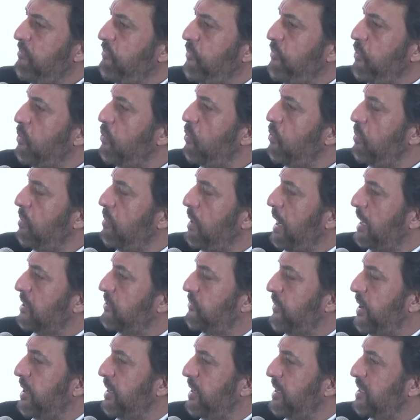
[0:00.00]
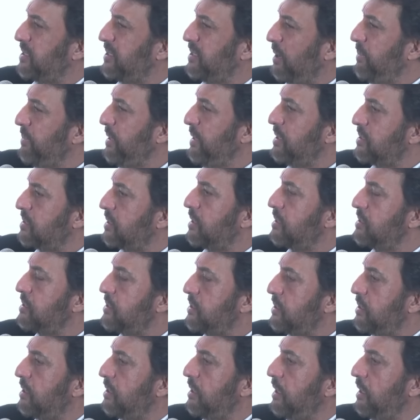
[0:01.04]
view, as far as SEBI is
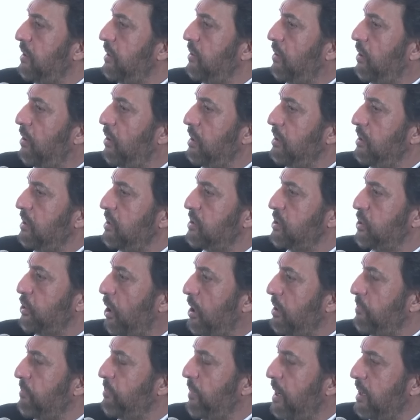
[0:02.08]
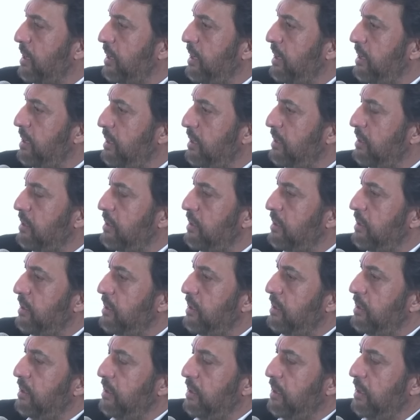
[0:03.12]
concerned, on the stock market,
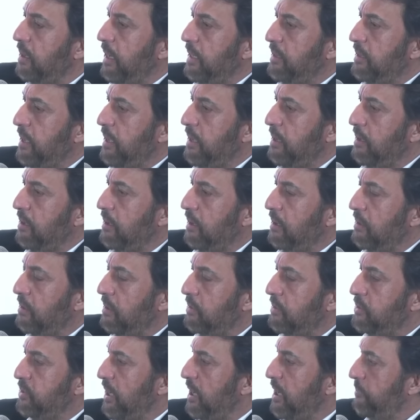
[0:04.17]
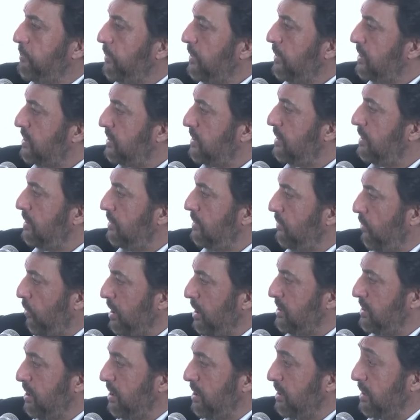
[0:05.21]
I think uh, the chairperson
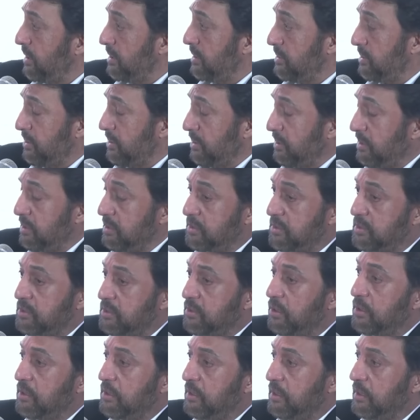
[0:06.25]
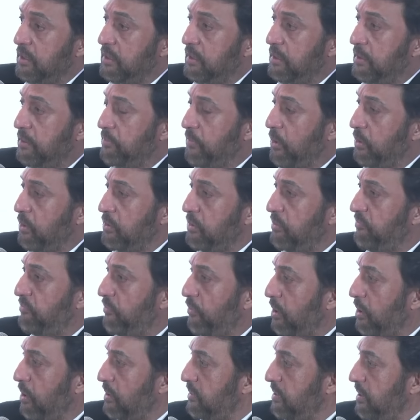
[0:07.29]
voiced her concerns on the on the
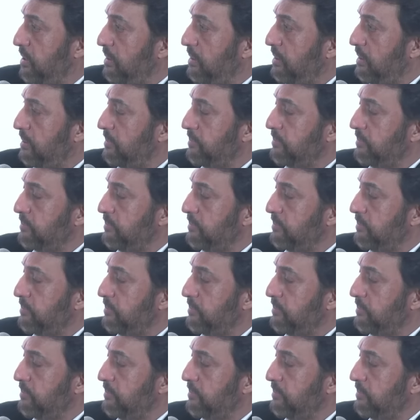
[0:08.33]
froth here,